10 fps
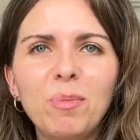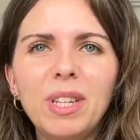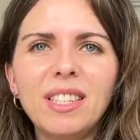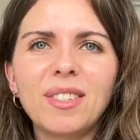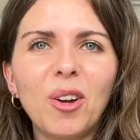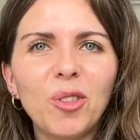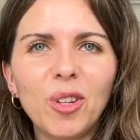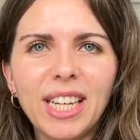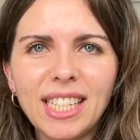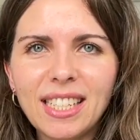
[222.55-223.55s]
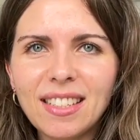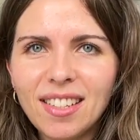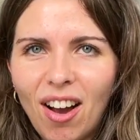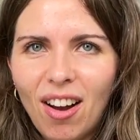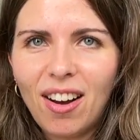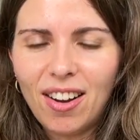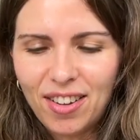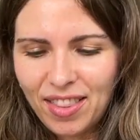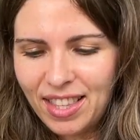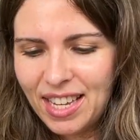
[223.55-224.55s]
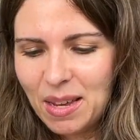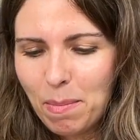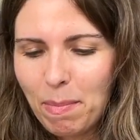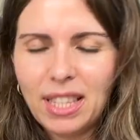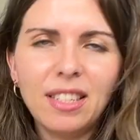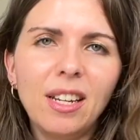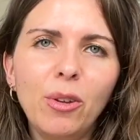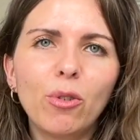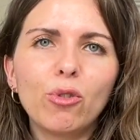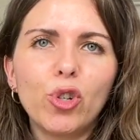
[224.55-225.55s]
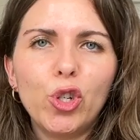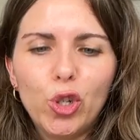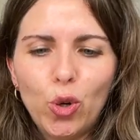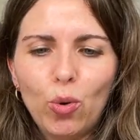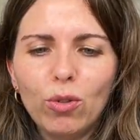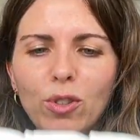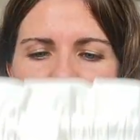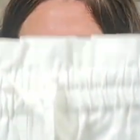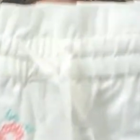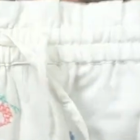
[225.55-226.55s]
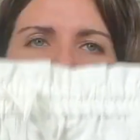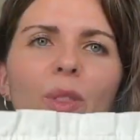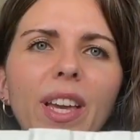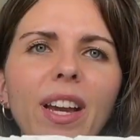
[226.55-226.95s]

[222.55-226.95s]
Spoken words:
piece on the list are the Matilio shorts. So they